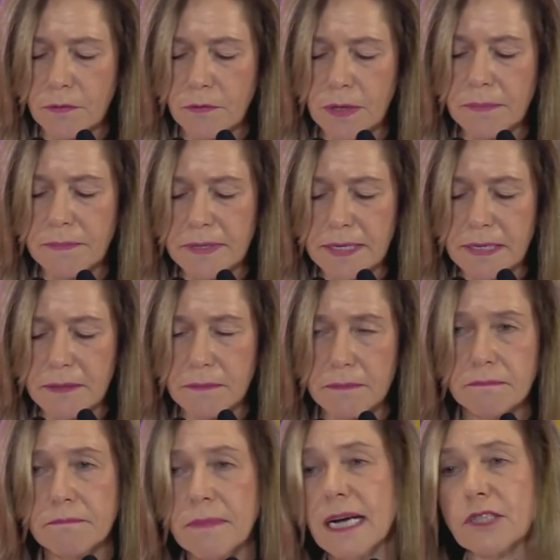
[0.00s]
will be
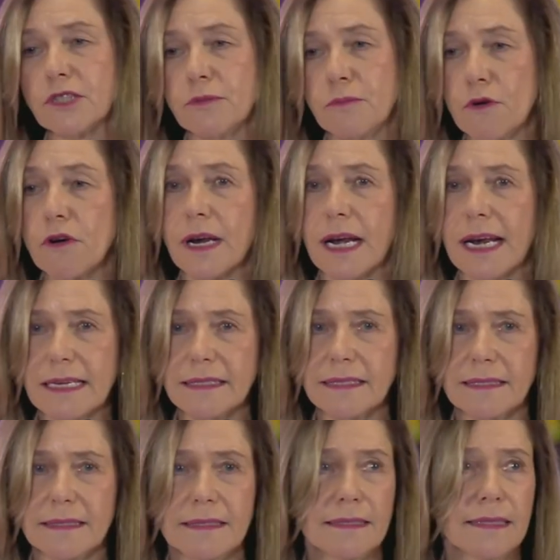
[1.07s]
much more
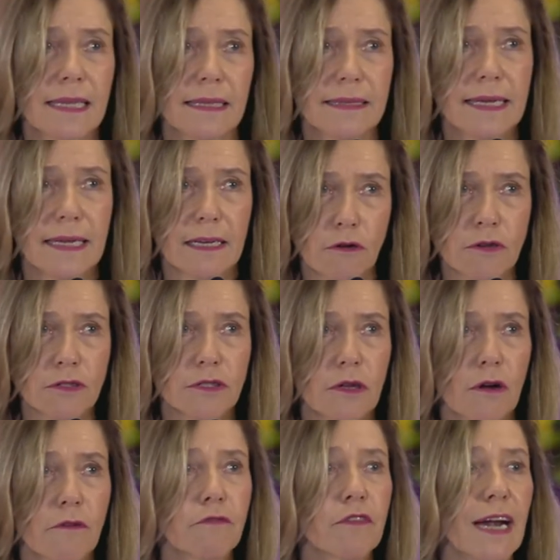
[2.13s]
less than the cost
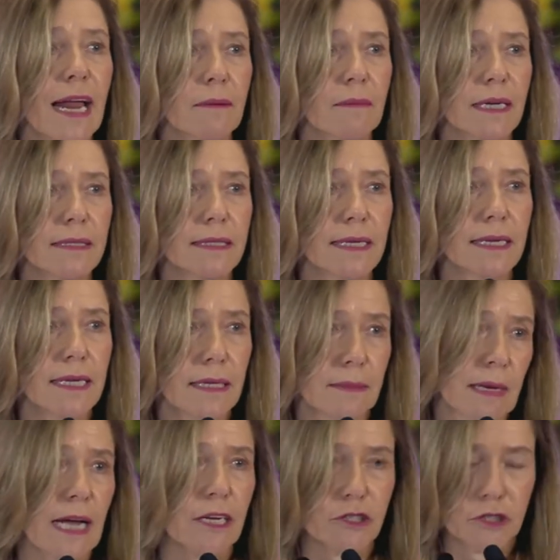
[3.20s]
of climate
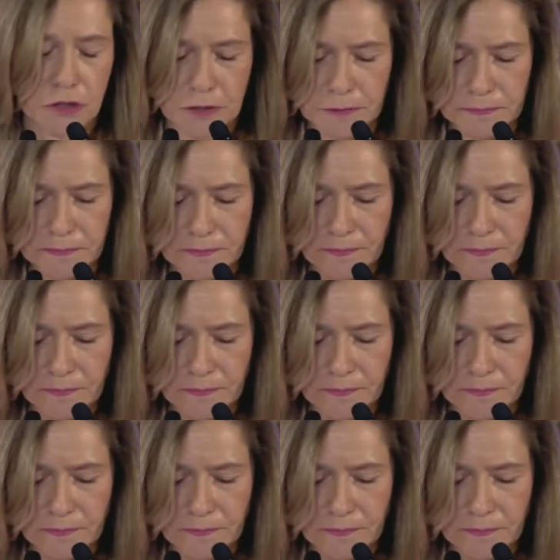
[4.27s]
inaction.